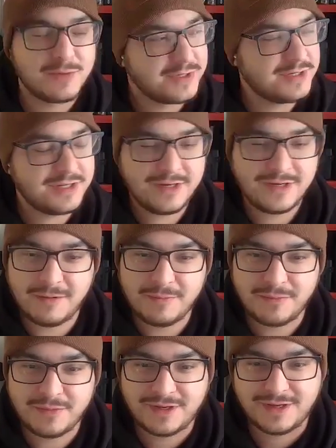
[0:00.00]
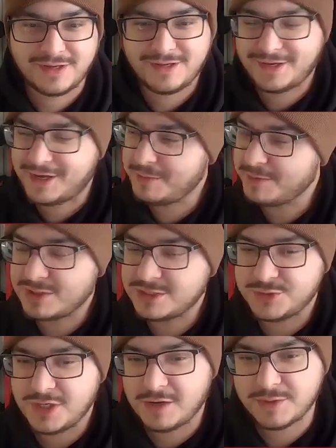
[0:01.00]
doing good here. I'm in
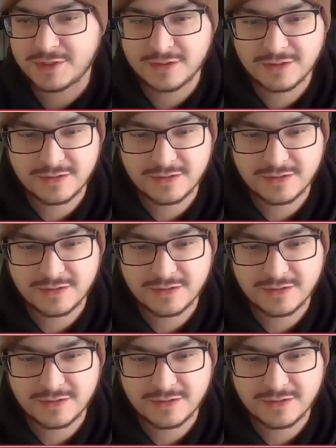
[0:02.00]
Montreal, me.